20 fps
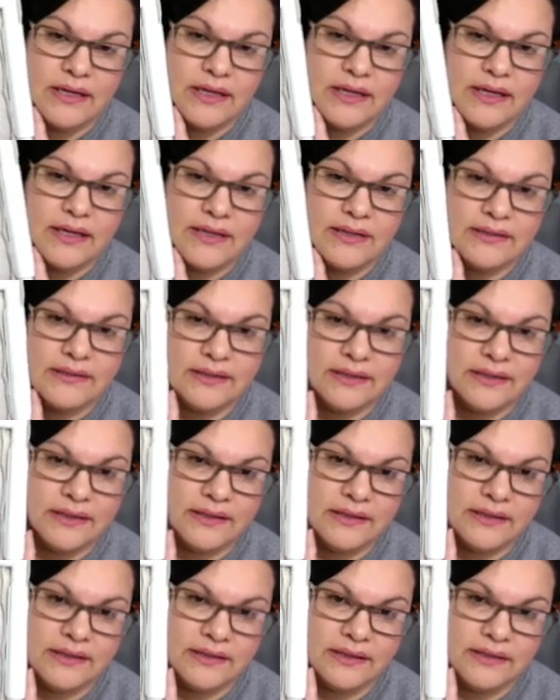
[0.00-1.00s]
and
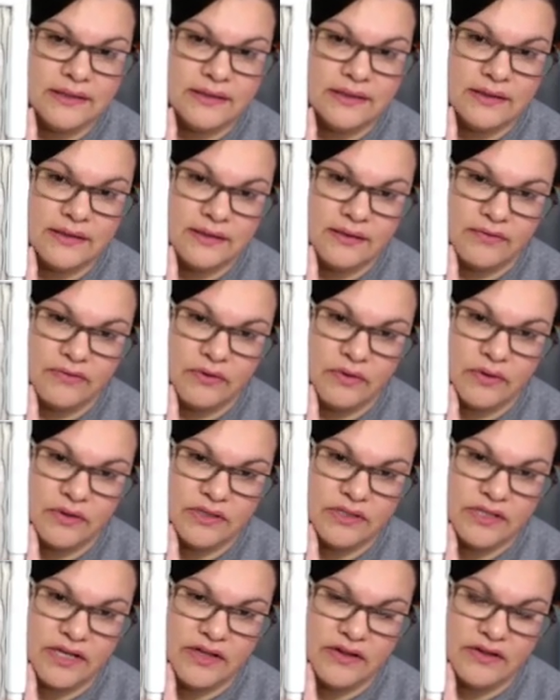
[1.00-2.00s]
then, of
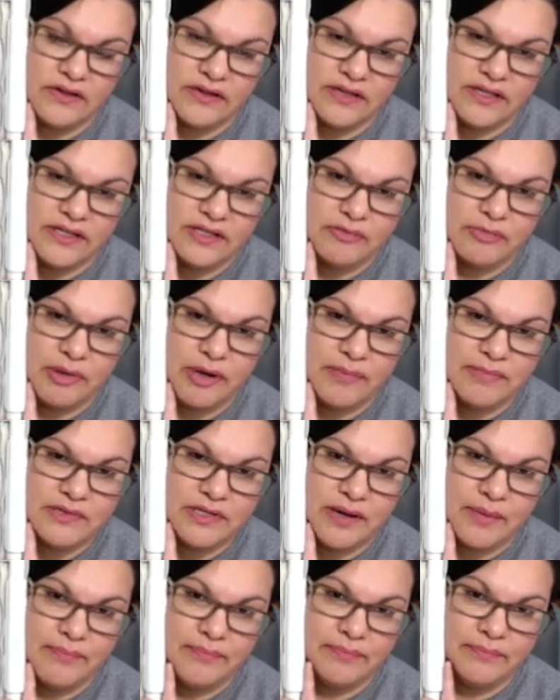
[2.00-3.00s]
course, other things popped
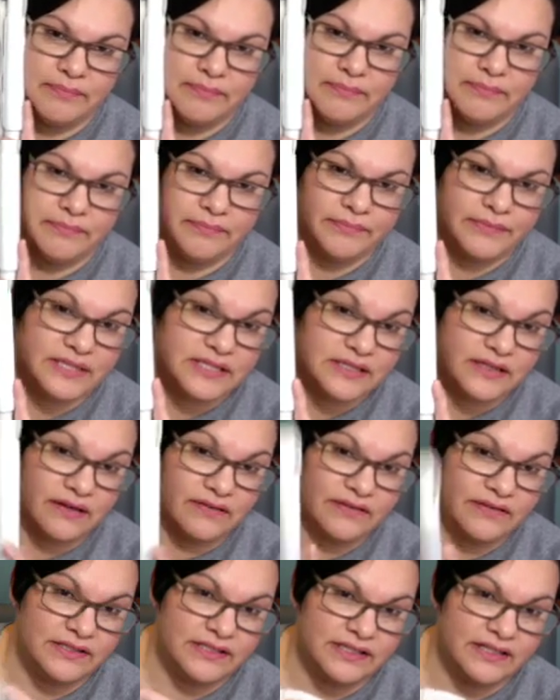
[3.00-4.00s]
up. It's
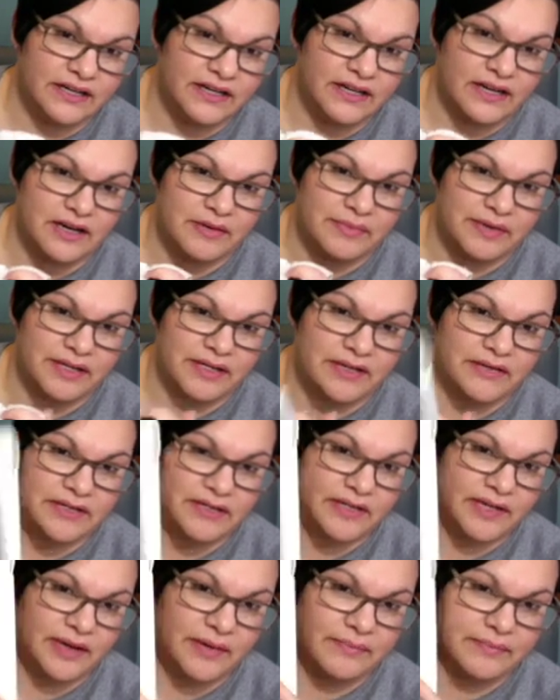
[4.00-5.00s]
obviously not out of my
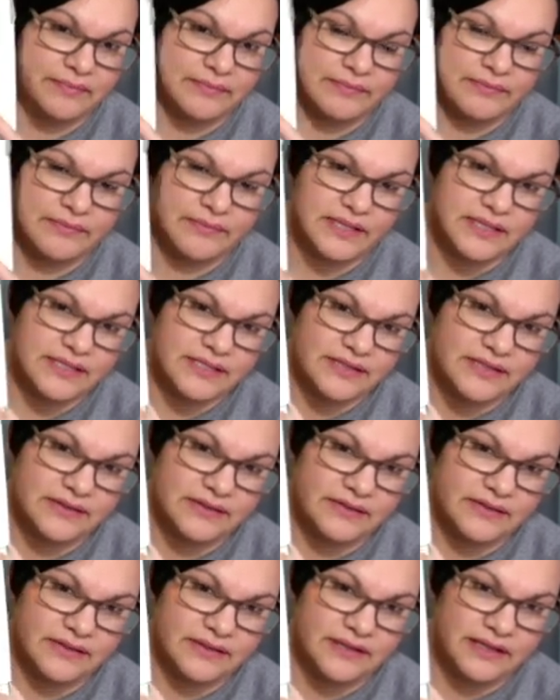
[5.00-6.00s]
Q-snap. It's
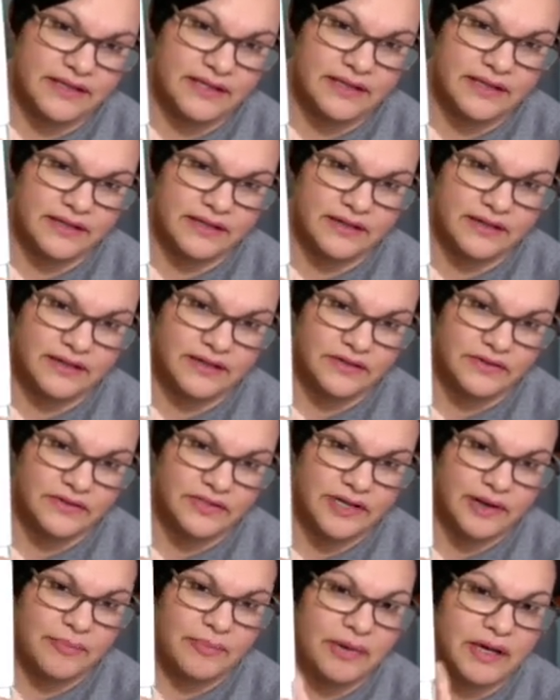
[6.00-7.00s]
still in the
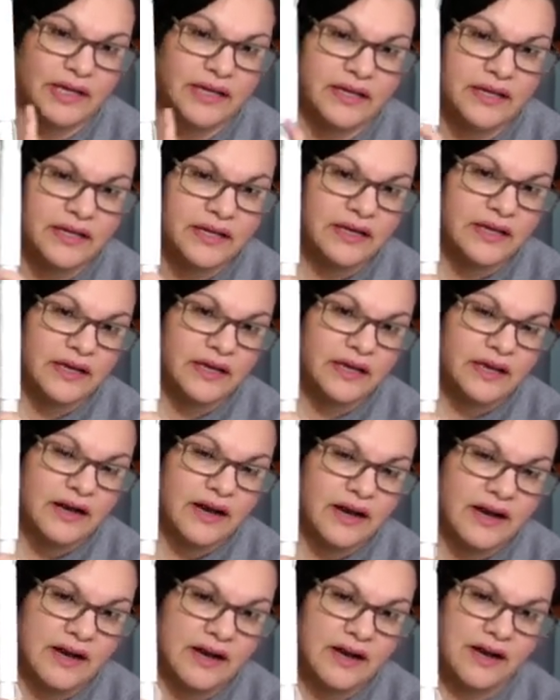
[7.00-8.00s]
Q-snap, but
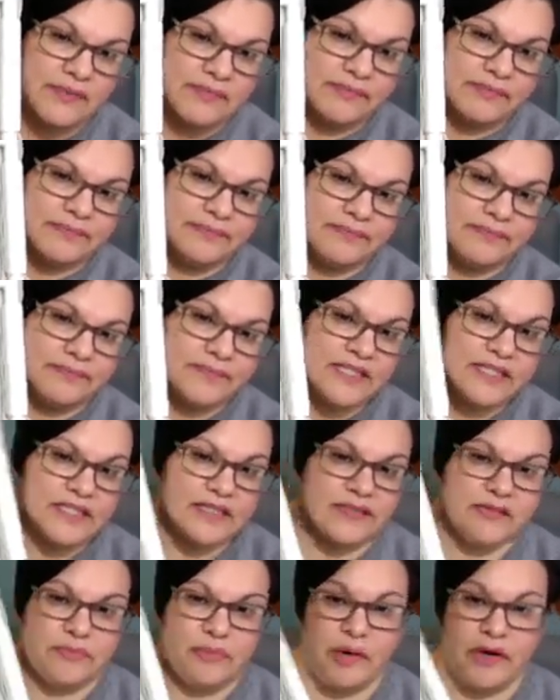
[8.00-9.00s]
this
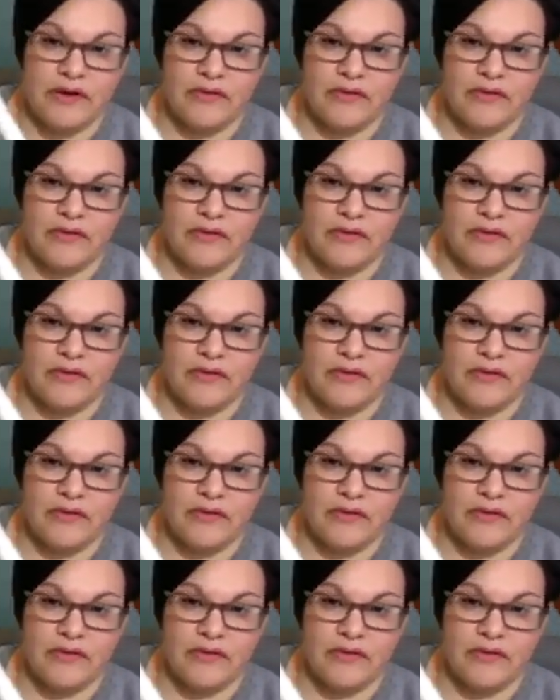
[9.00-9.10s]
is a part